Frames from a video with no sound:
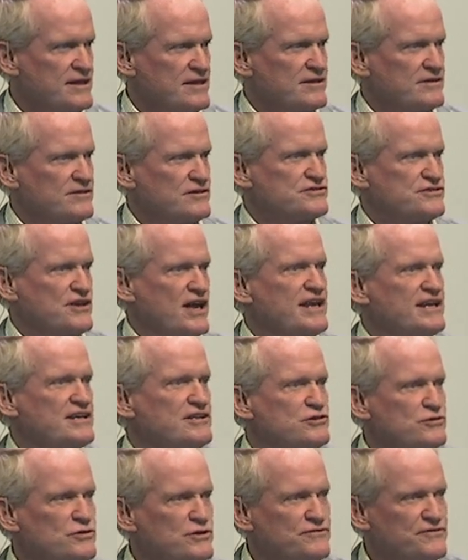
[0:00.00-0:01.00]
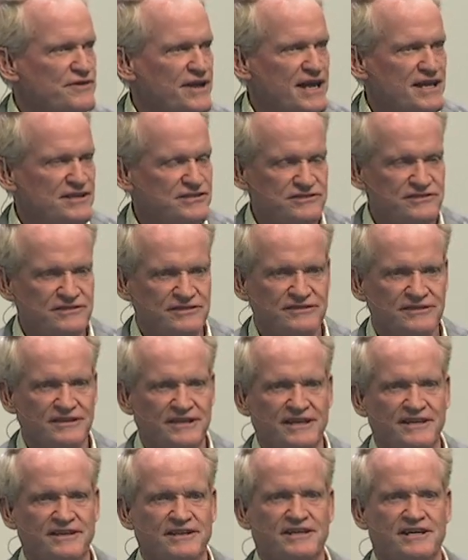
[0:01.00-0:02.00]
decided to invest
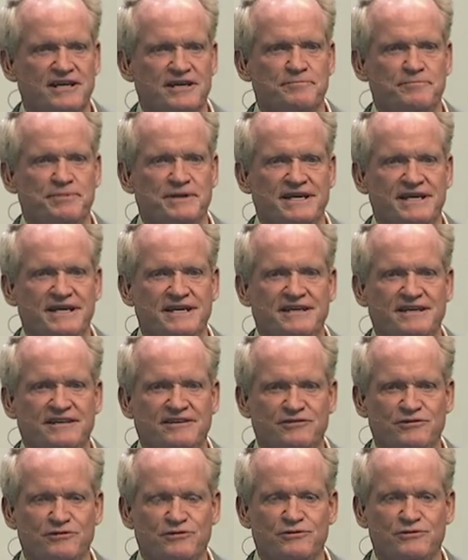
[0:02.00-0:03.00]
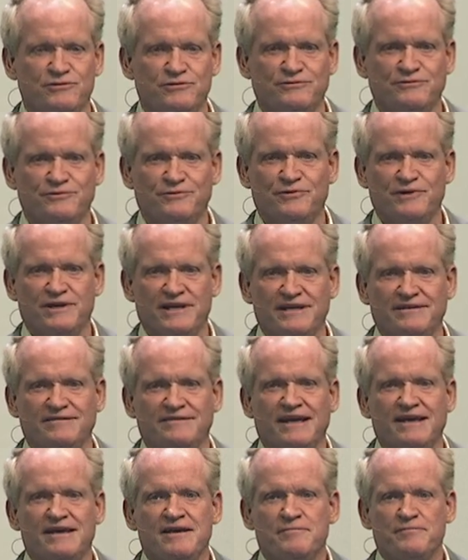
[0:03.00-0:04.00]
in the company to really
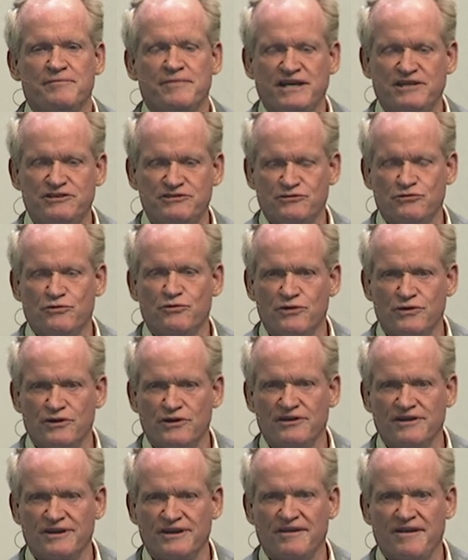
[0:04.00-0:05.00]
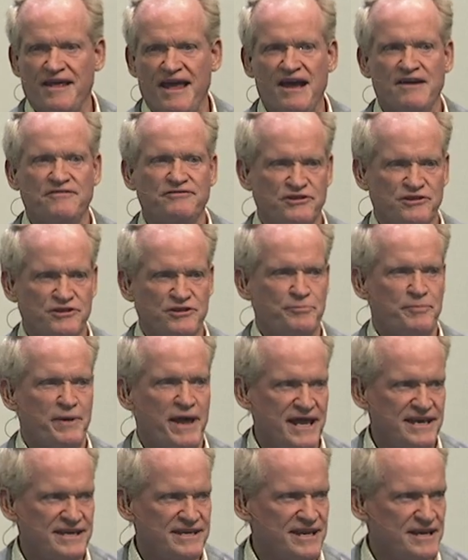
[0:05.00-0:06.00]
make sure after the
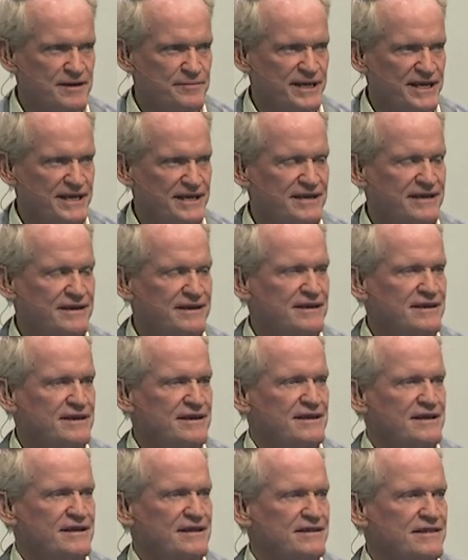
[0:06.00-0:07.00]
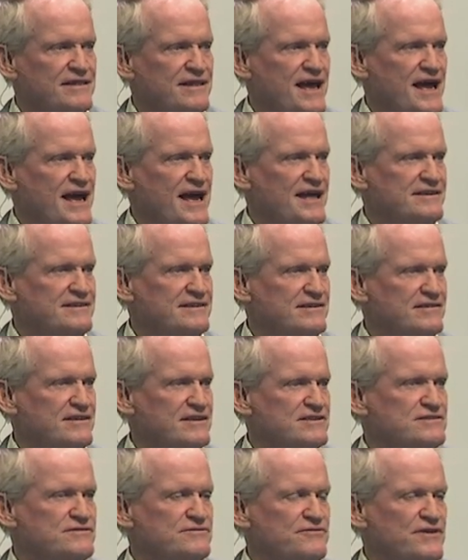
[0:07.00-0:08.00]
pandemic that
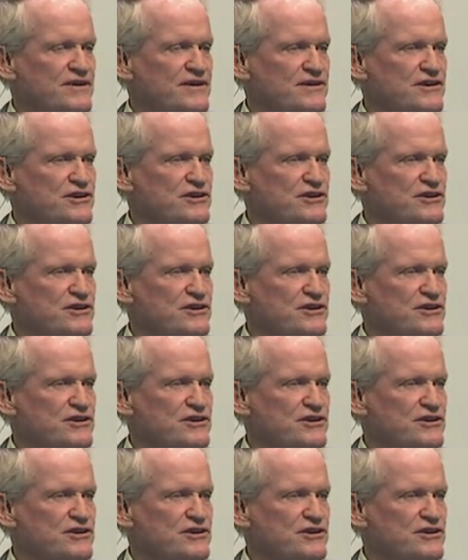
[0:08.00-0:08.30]
this very